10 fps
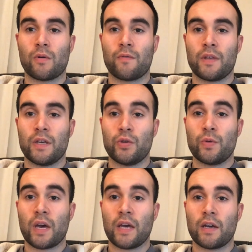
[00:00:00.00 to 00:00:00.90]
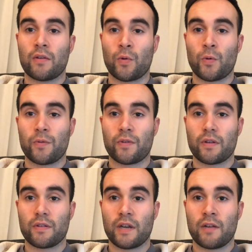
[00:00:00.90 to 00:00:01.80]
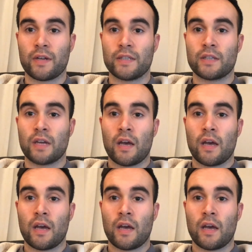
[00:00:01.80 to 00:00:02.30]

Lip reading: of the UK gun laws series